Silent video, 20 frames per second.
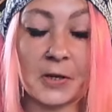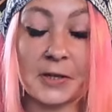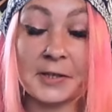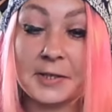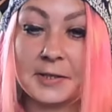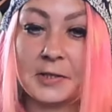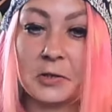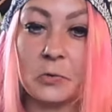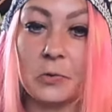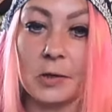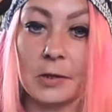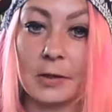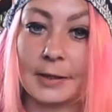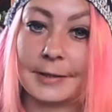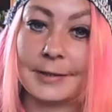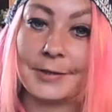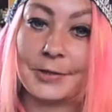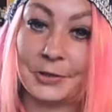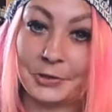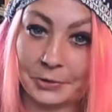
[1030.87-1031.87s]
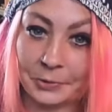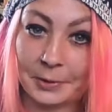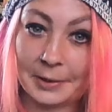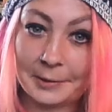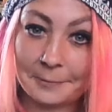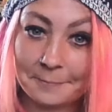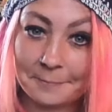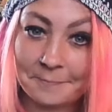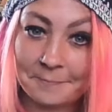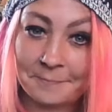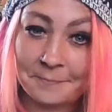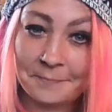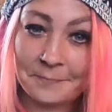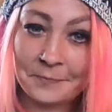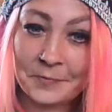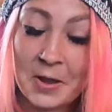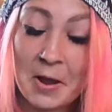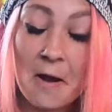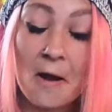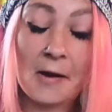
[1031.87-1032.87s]
I still like to do it.
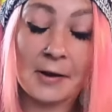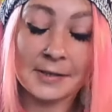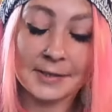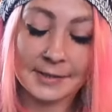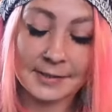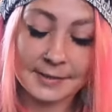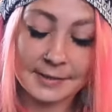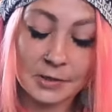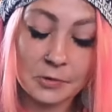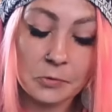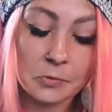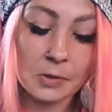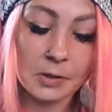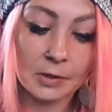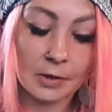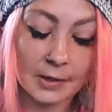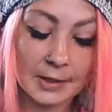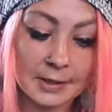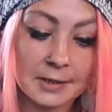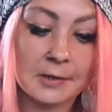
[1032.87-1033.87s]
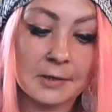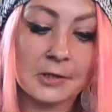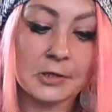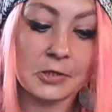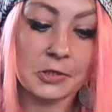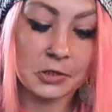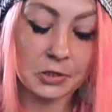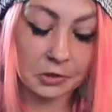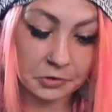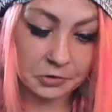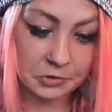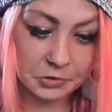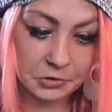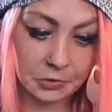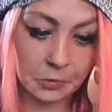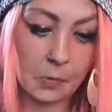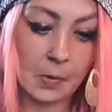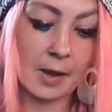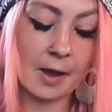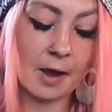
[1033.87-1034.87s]
I still like to
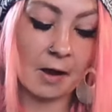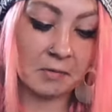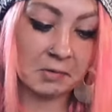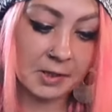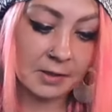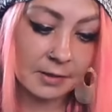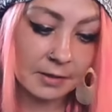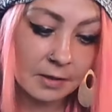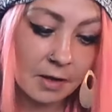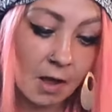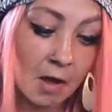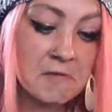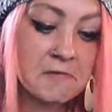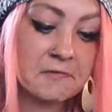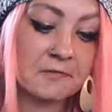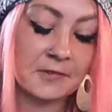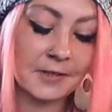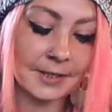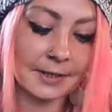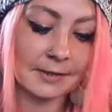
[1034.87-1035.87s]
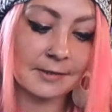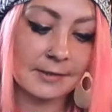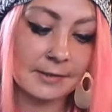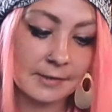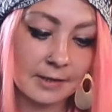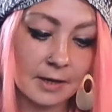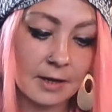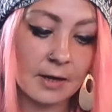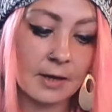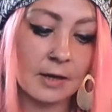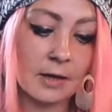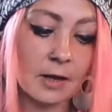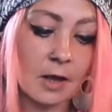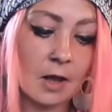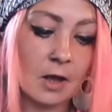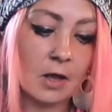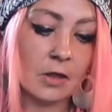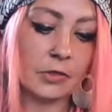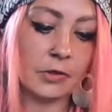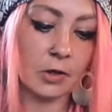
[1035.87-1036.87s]
do it. I love to see
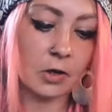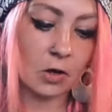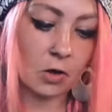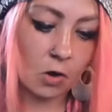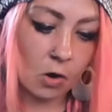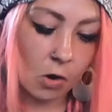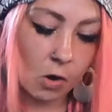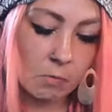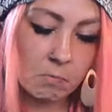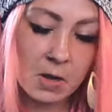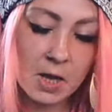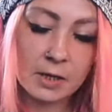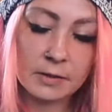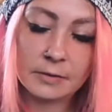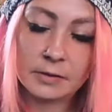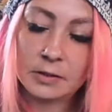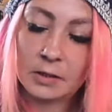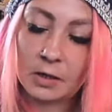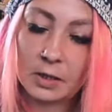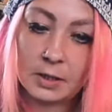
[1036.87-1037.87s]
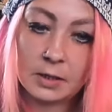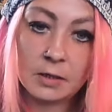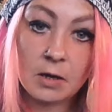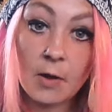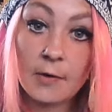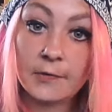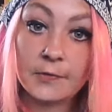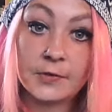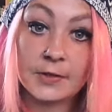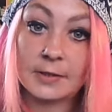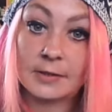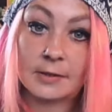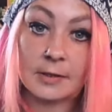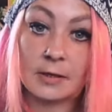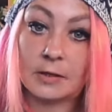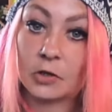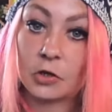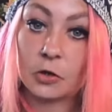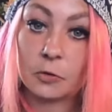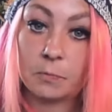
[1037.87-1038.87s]
the comments. I love to
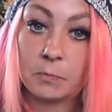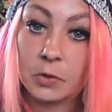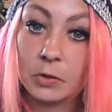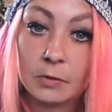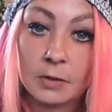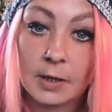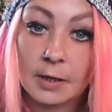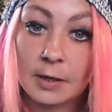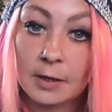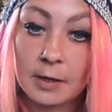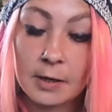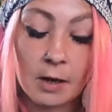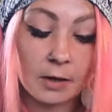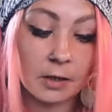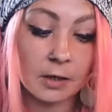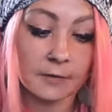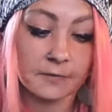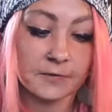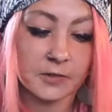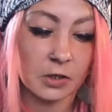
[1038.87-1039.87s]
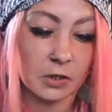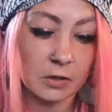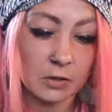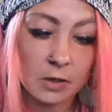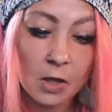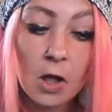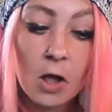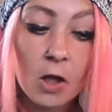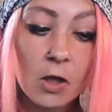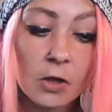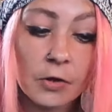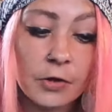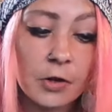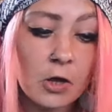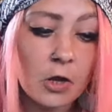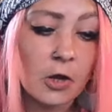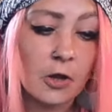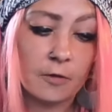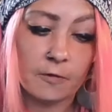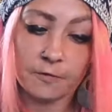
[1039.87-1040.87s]
see the community. I love to learn
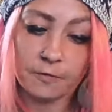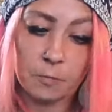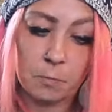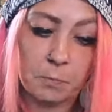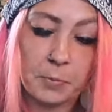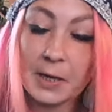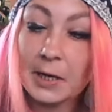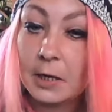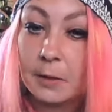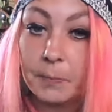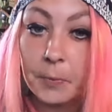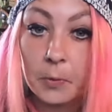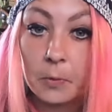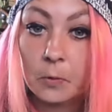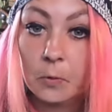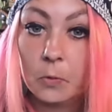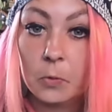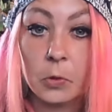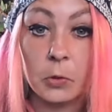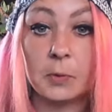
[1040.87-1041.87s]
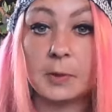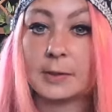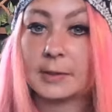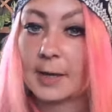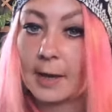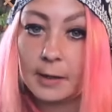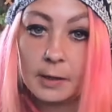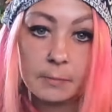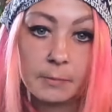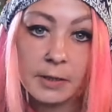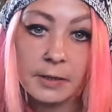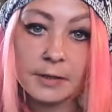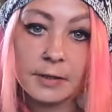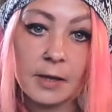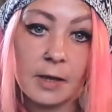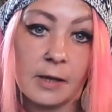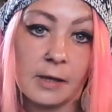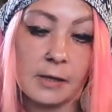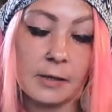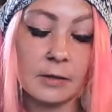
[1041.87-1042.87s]
from people who are telling me
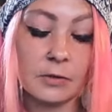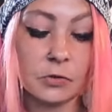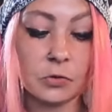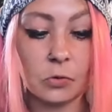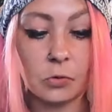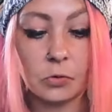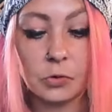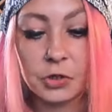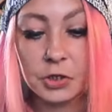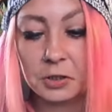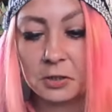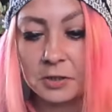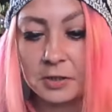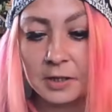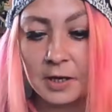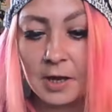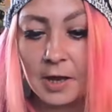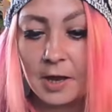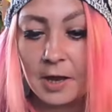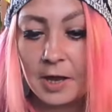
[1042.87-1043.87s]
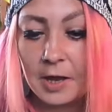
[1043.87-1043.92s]
things, or just,